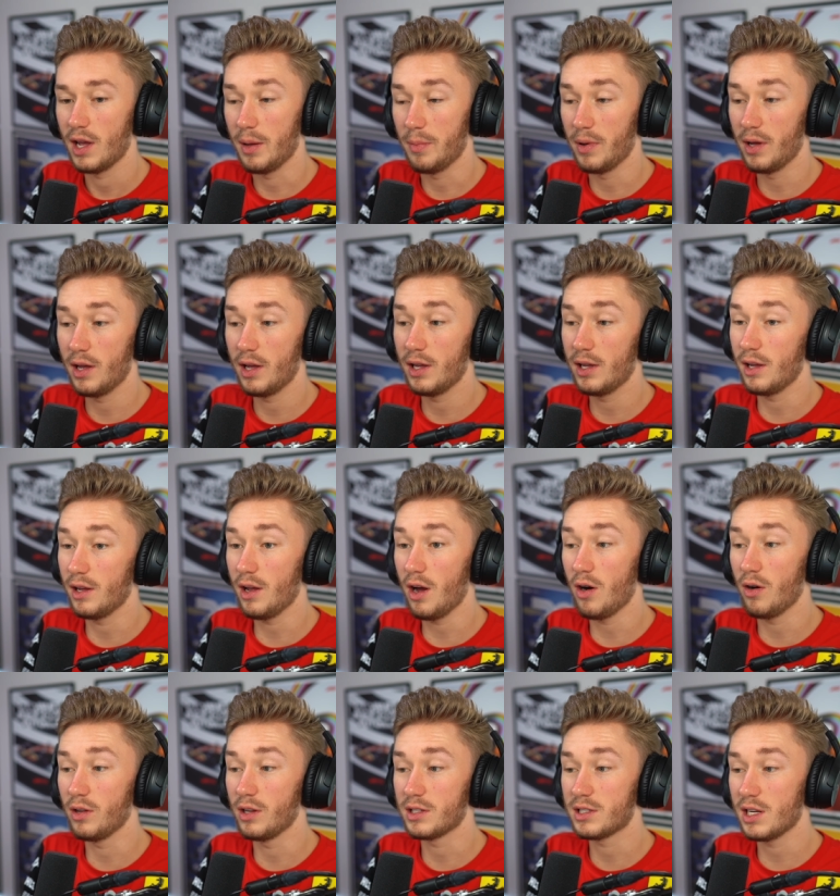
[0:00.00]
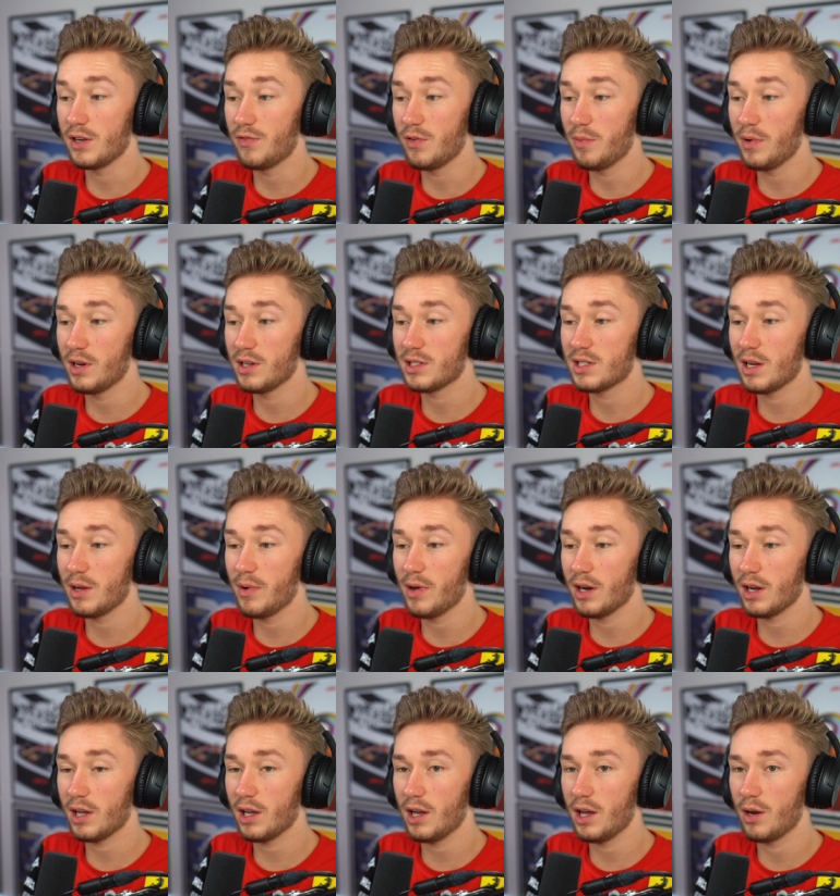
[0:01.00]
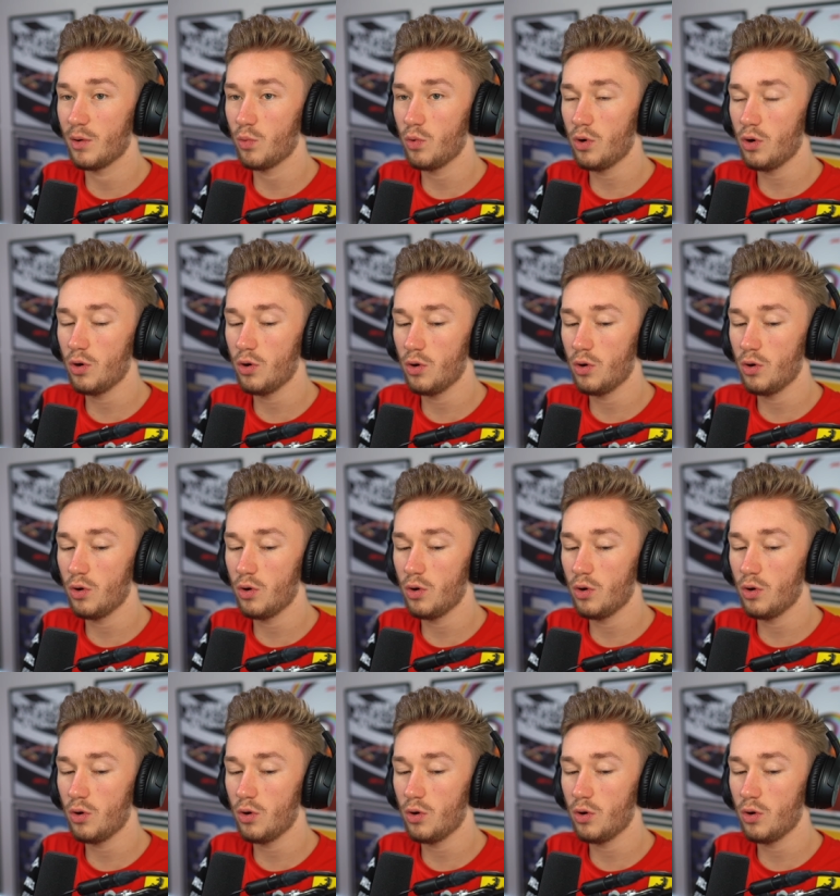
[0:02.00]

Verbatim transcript: He beat... He, oh, Latifi beat his teammate again. Woo!